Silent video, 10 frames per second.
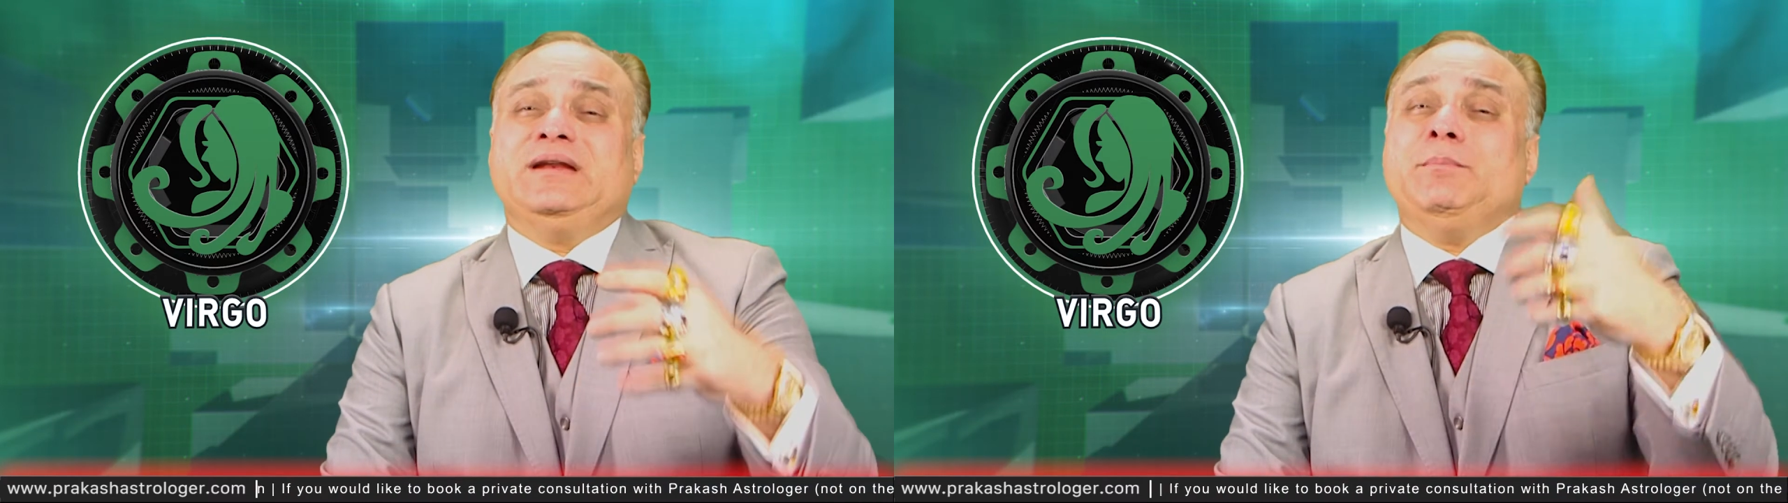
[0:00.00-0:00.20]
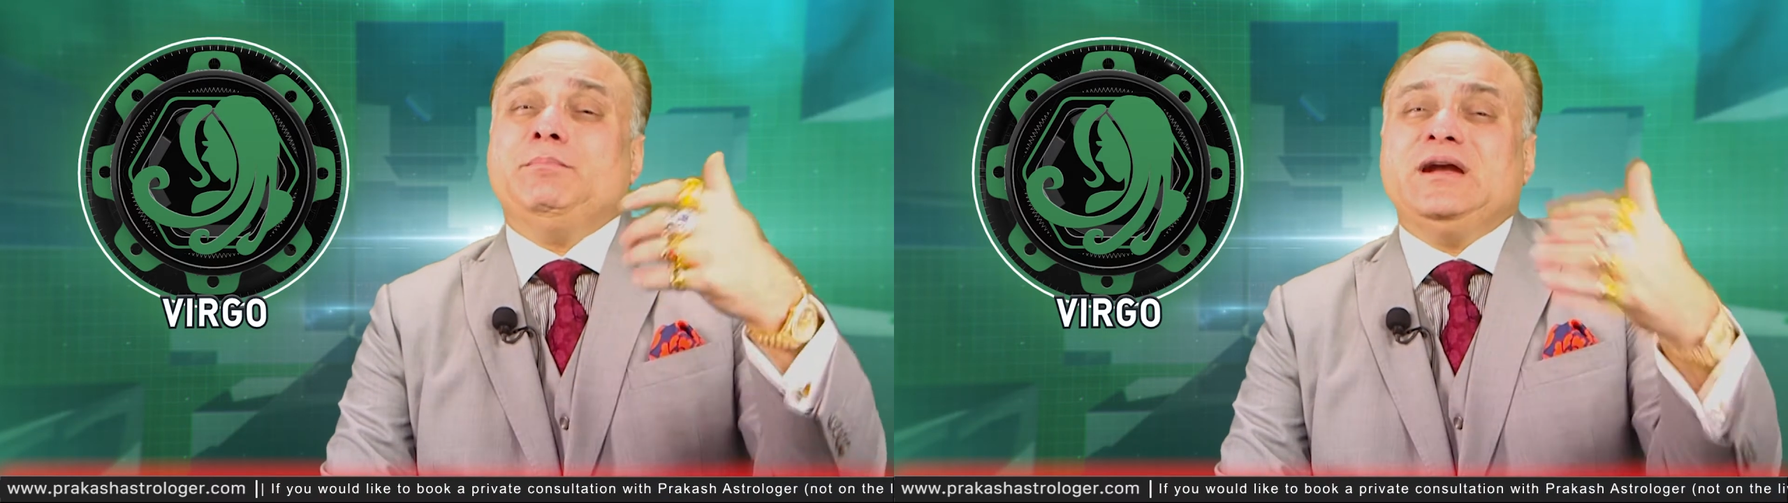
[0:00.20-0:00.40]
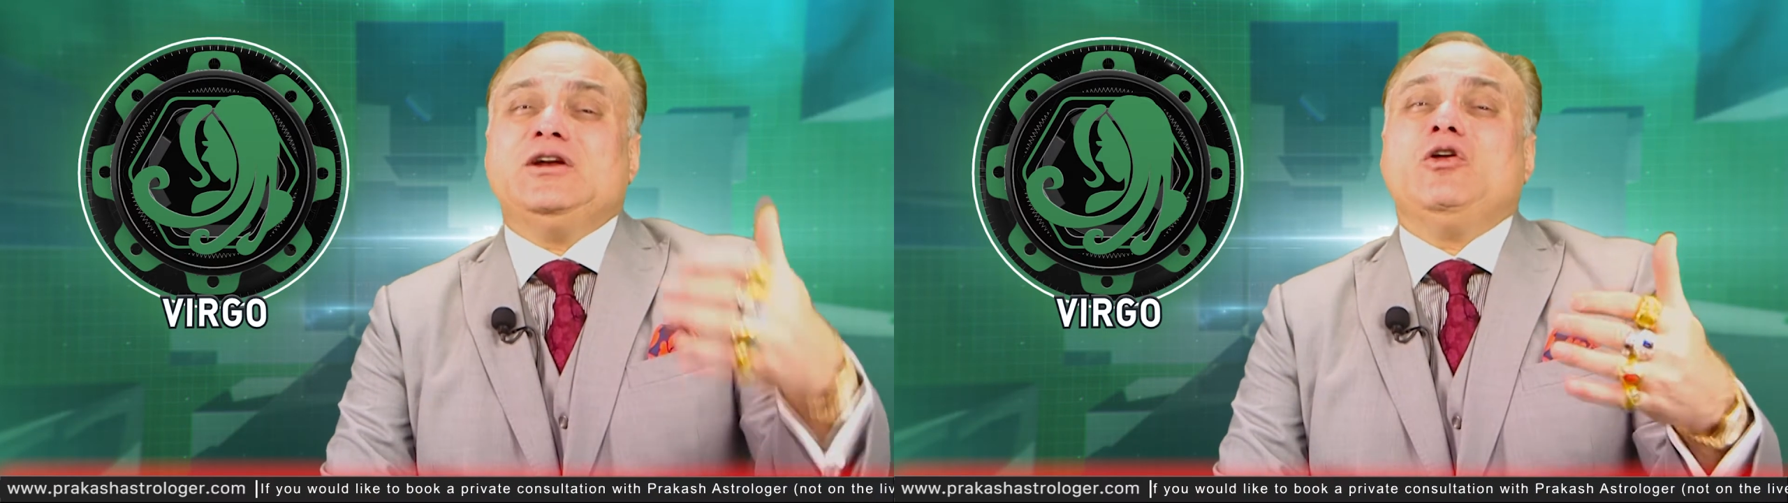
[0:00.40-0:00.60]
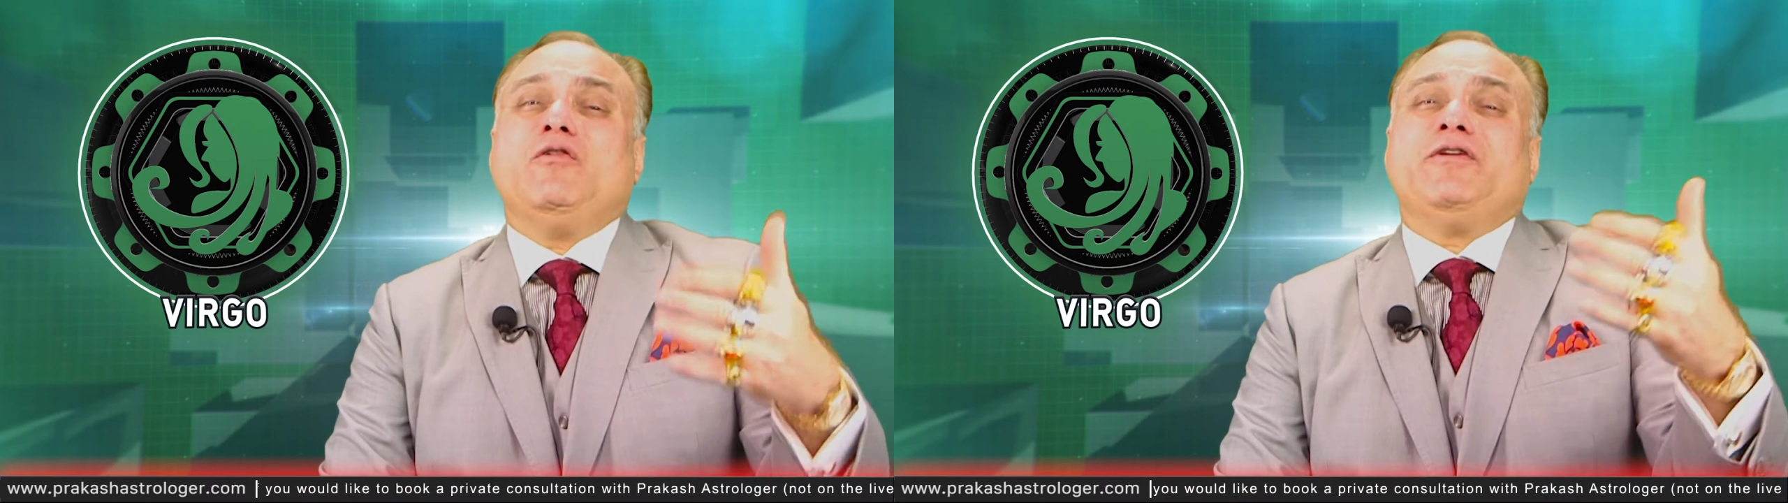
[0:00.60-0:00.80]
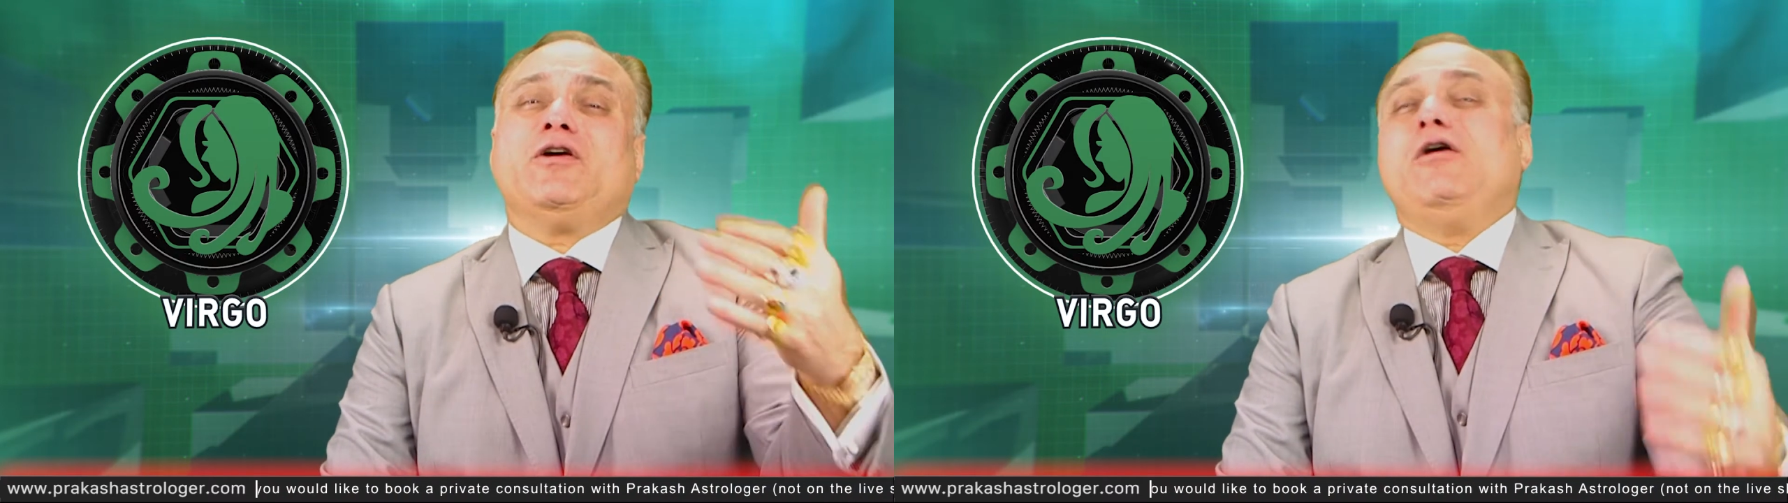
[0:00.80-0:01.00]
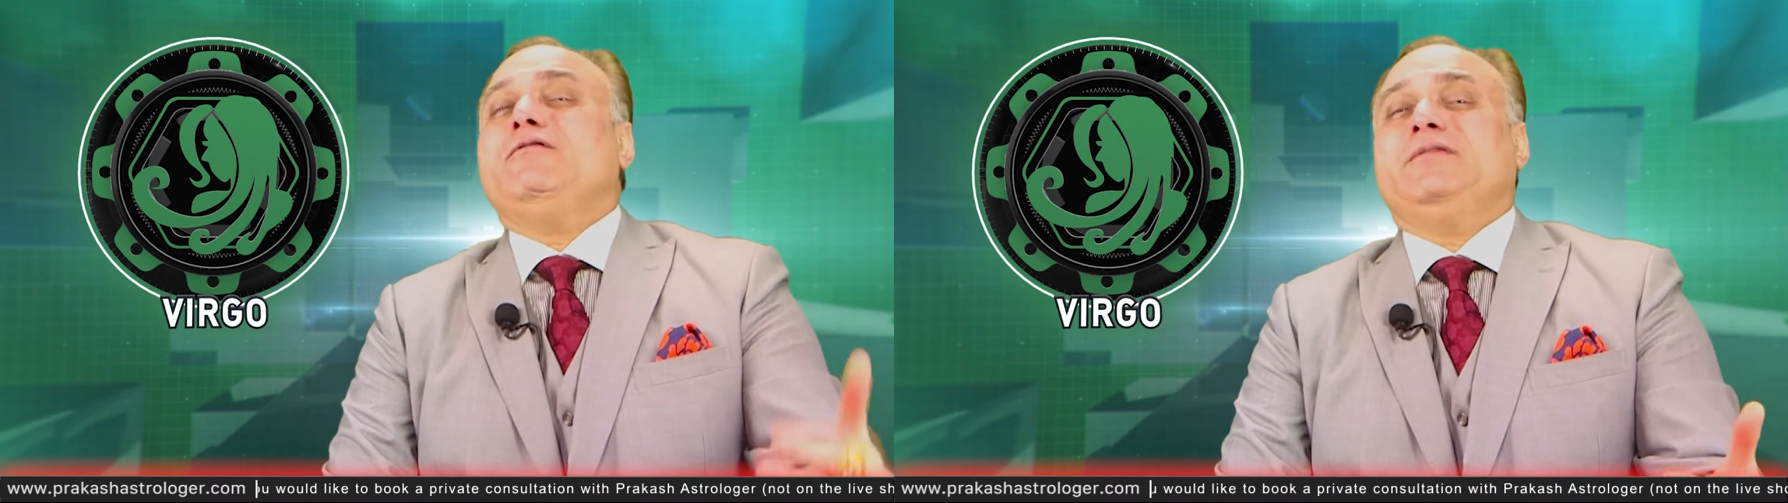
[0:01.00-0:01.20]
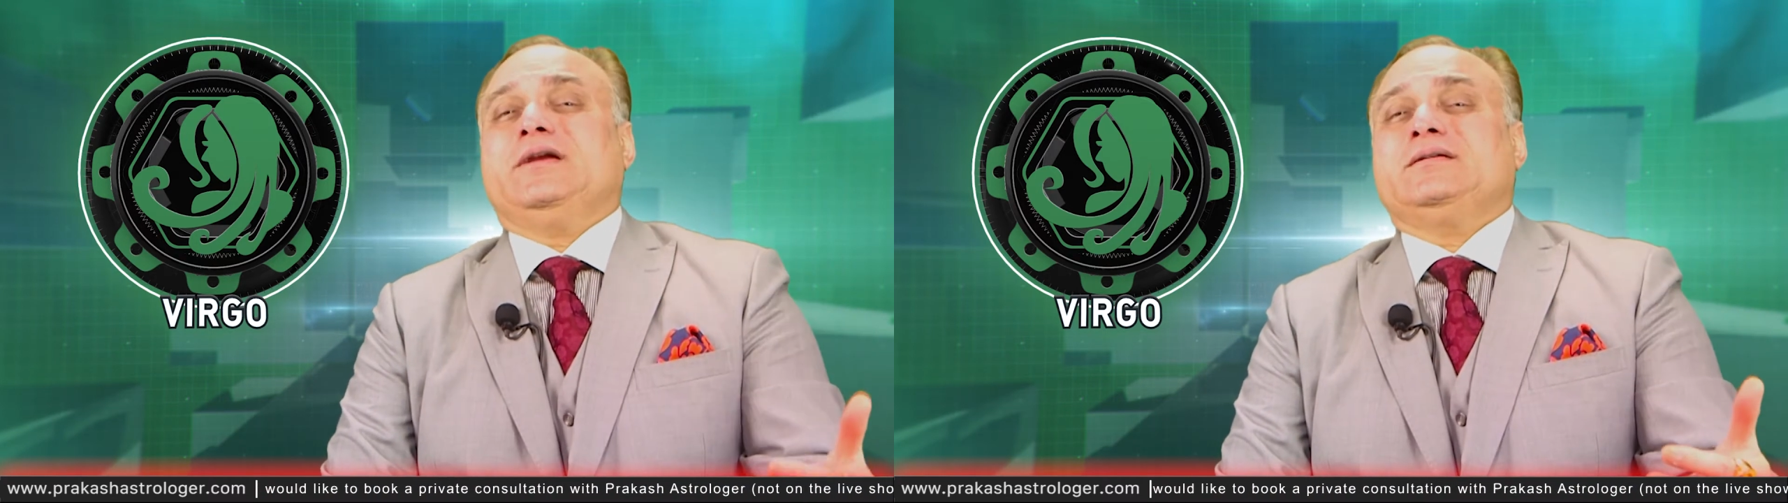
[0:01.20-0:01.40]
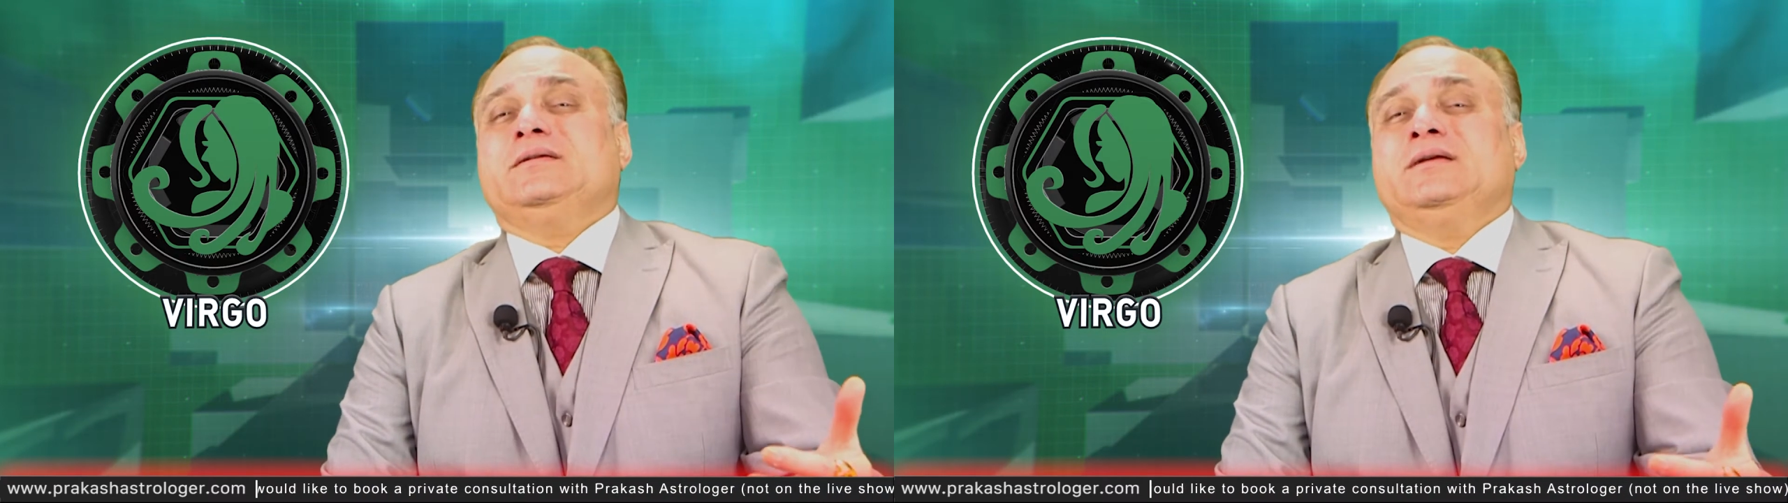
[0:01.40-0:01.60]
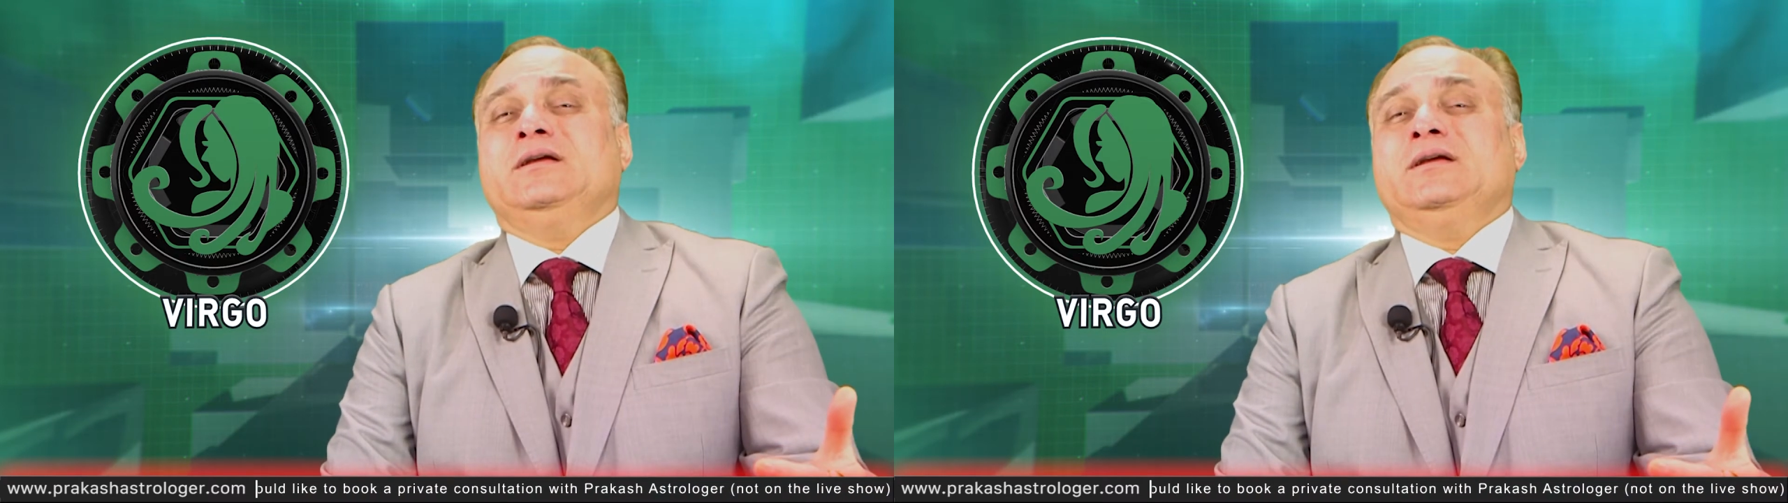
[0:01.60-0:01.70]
in the middle of a conflict